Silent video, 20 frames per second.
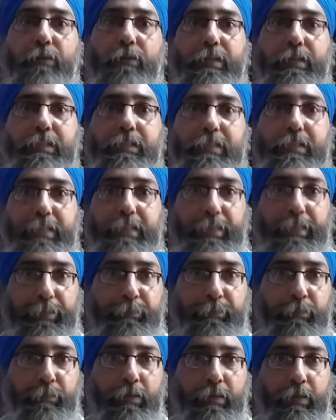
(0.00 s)
a consent.
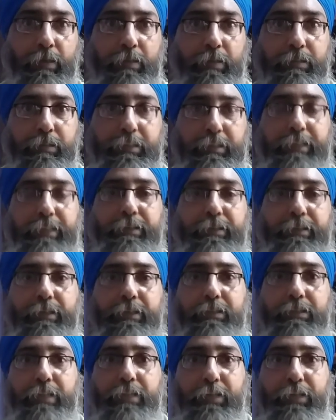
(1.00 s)
See, a
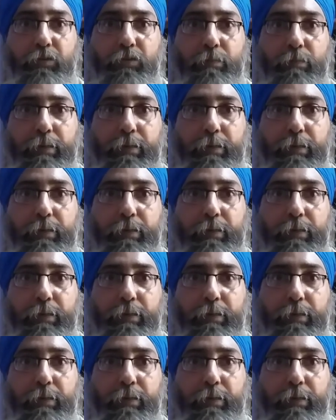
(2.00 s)
sexual